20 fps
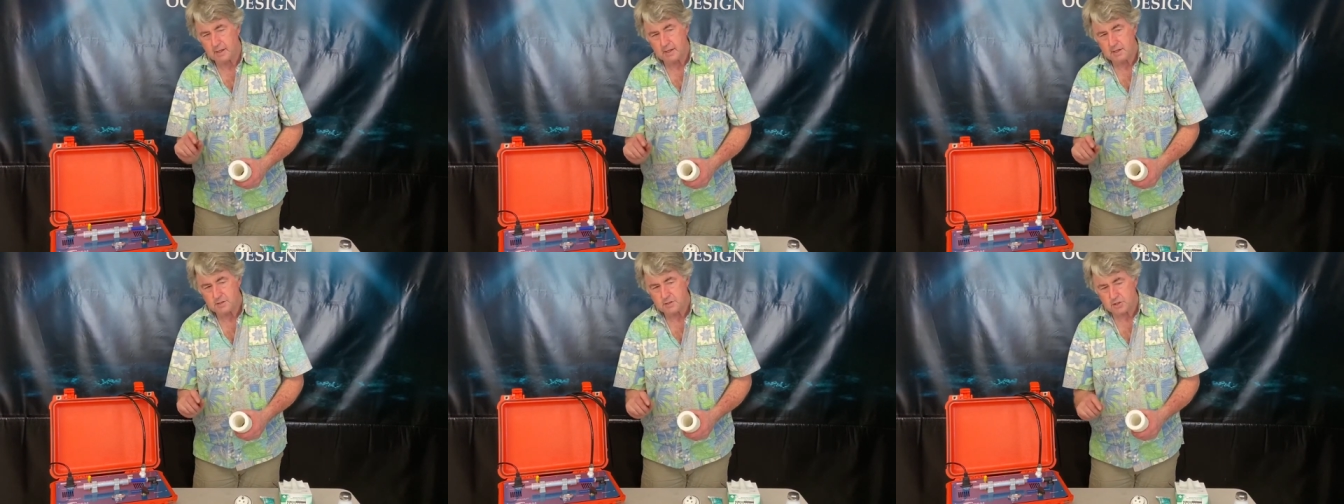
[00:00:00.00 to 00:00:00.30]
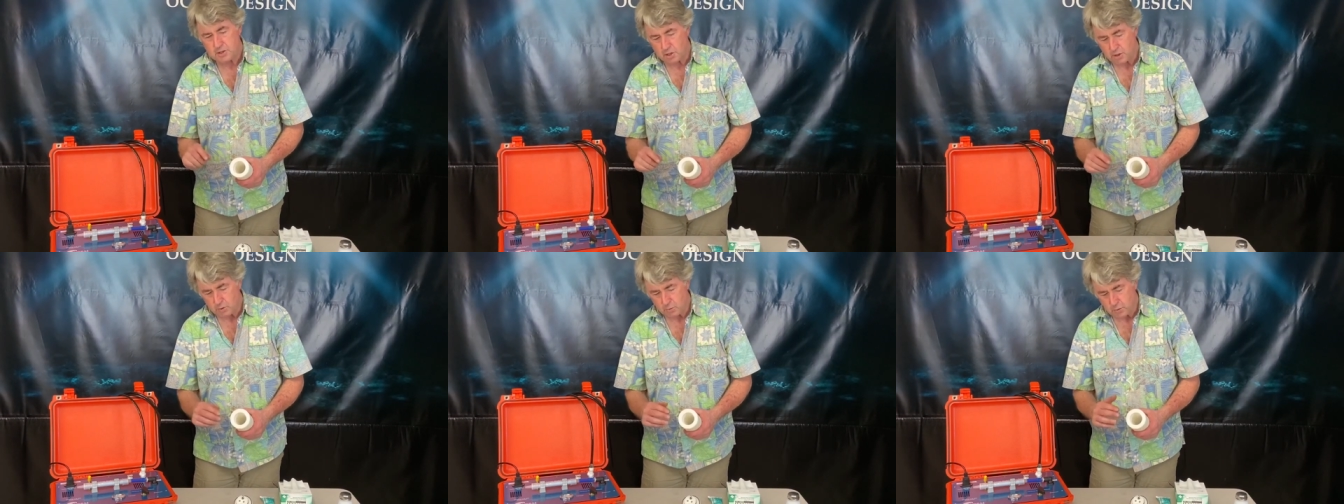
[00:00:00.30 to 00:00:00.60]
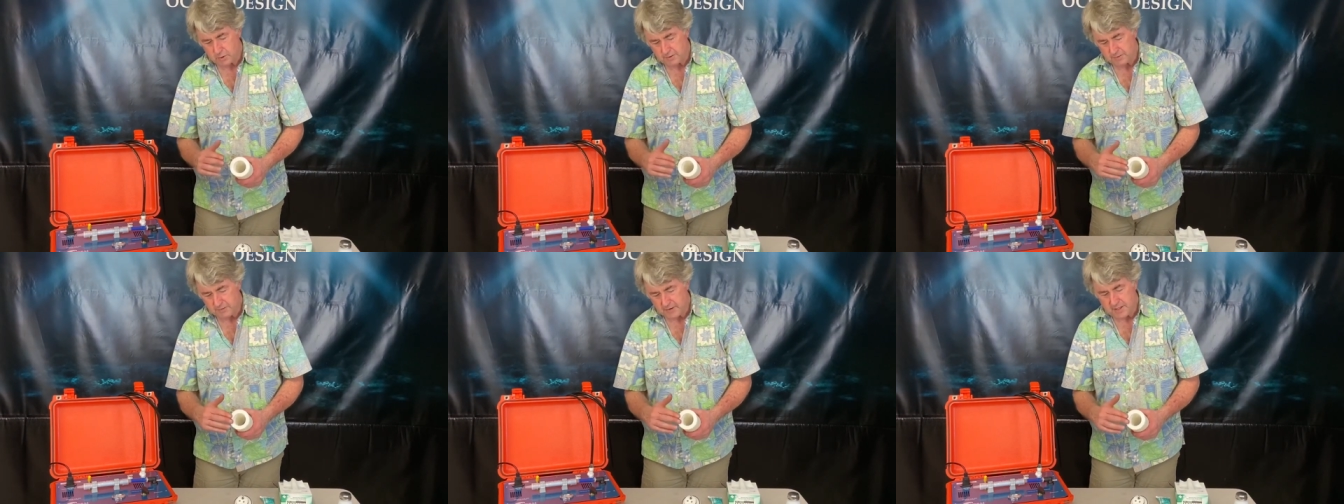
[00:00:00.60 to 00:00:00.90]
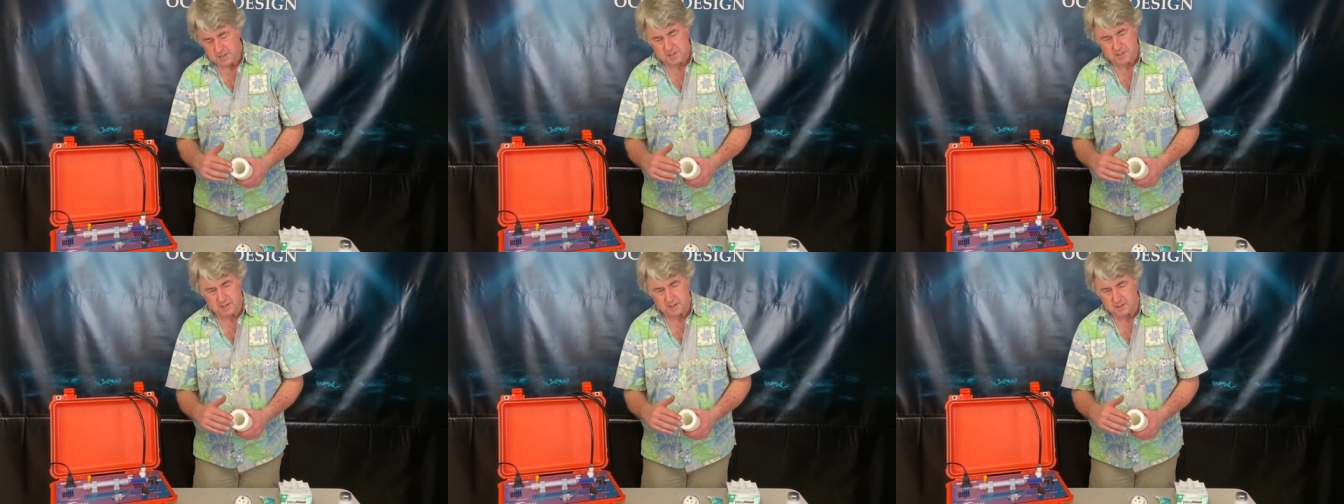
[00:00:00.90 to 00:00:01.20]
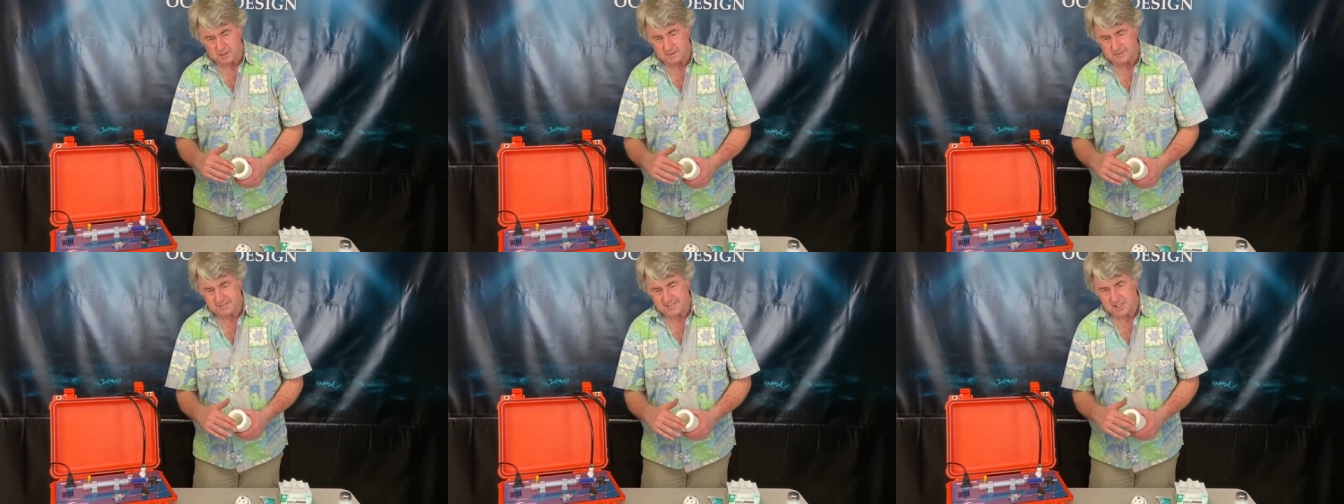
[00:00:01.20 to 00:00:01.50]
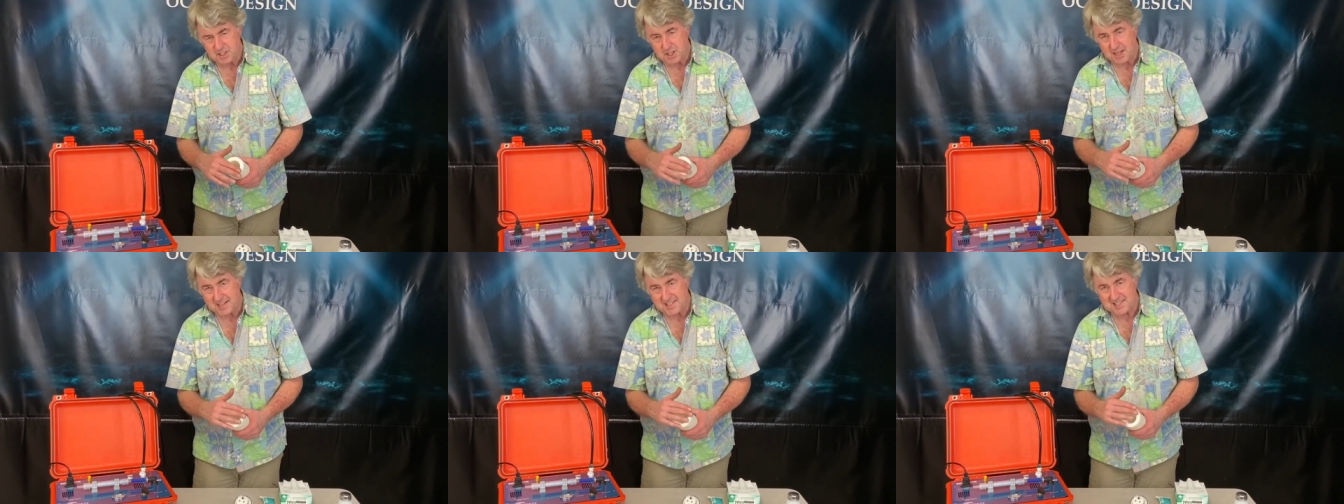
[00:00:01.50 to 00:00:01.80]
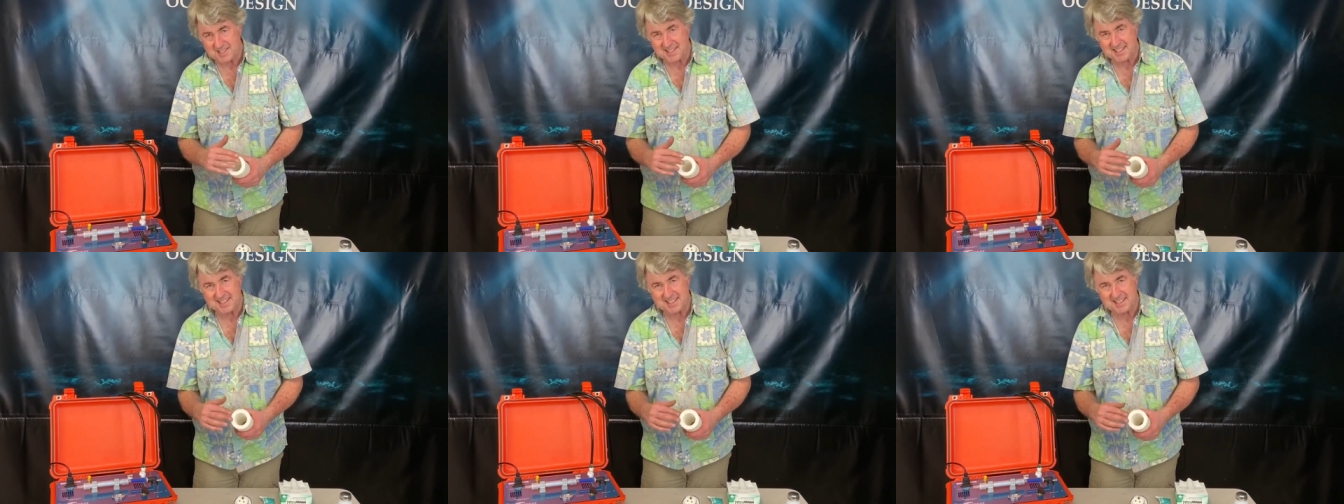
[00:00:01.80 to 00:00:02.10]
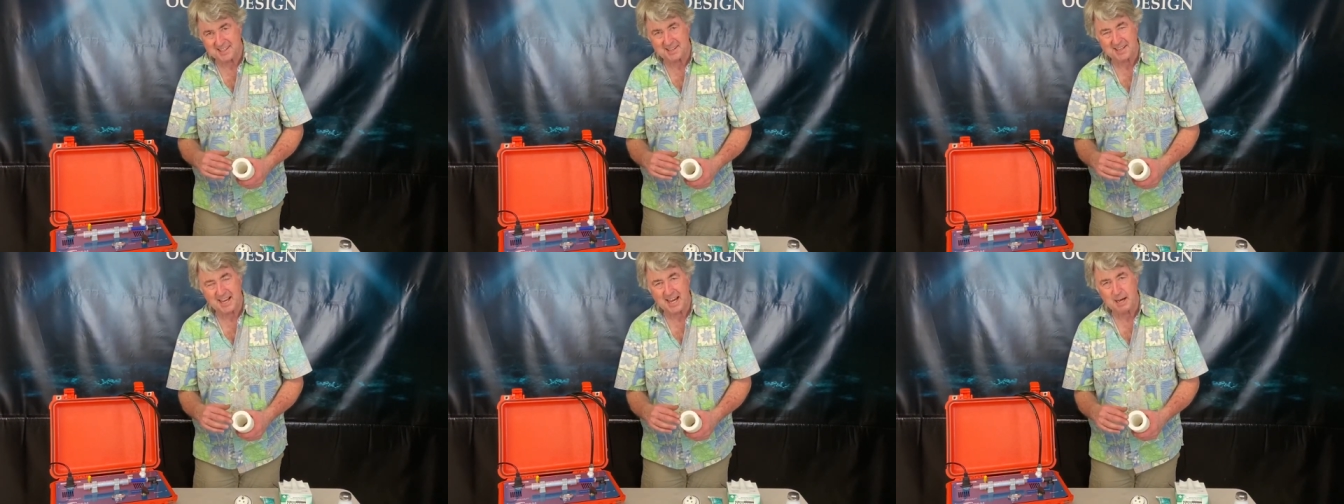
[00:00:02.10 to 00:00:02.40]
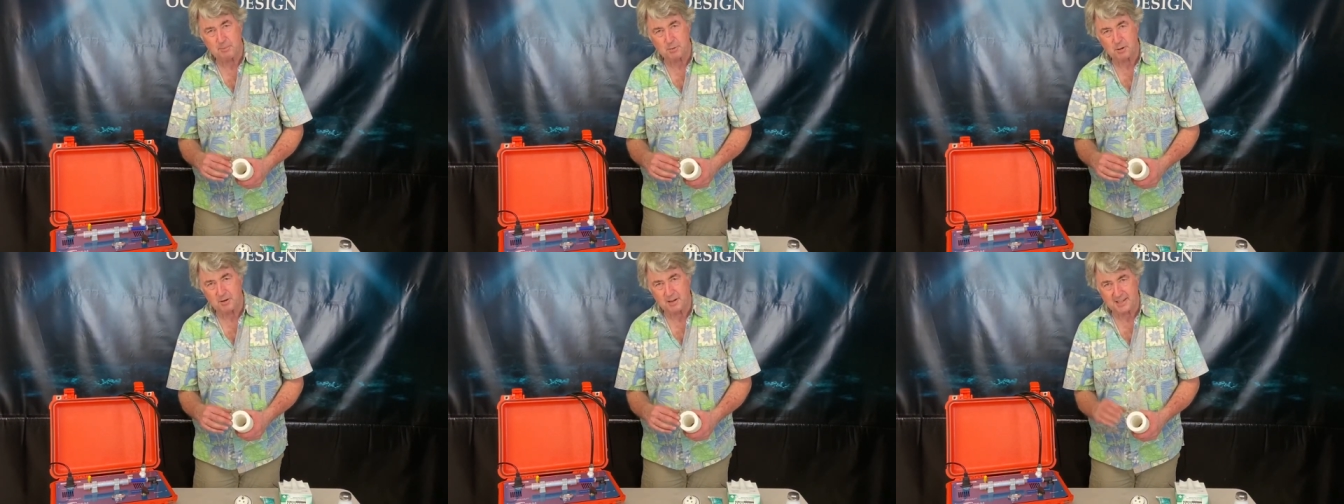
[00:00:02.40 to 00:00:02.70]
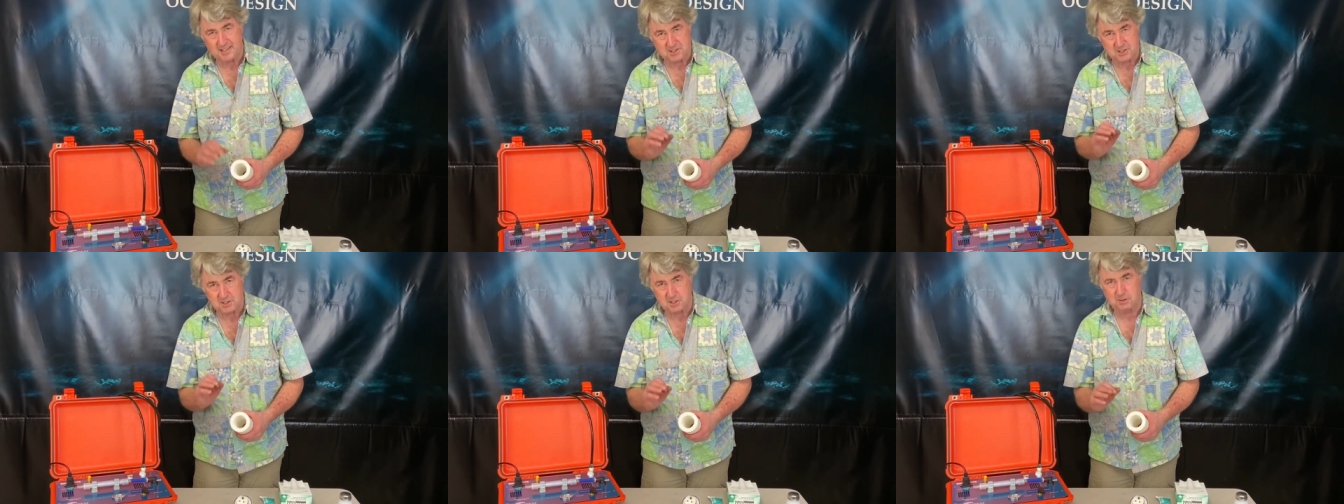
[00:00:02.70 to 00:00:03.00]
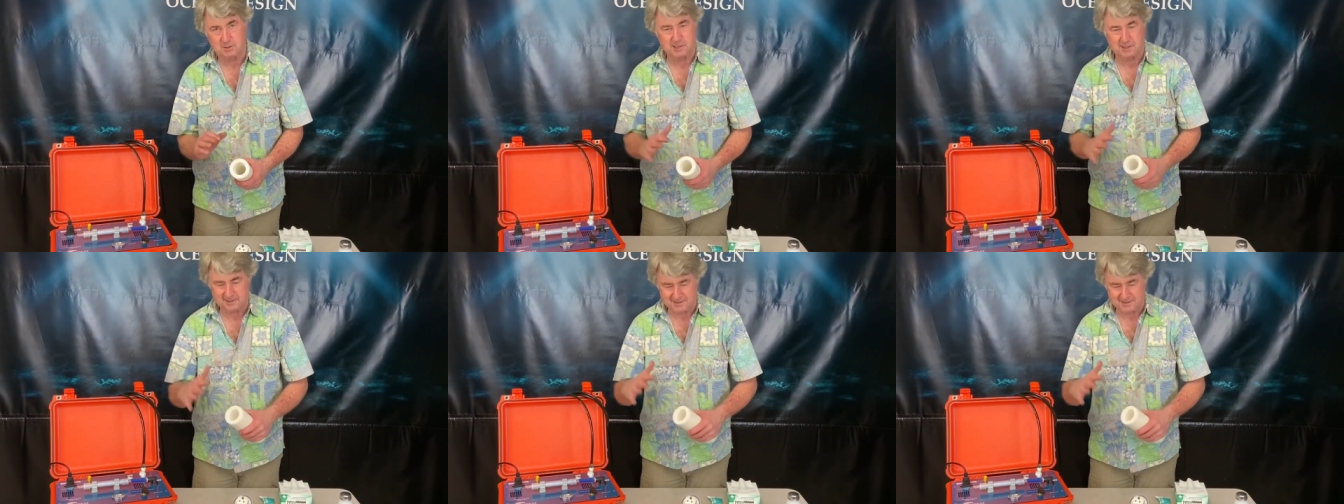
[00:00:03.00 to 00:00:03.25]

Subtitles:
So with a face seal, the chances of getting a gap are like 0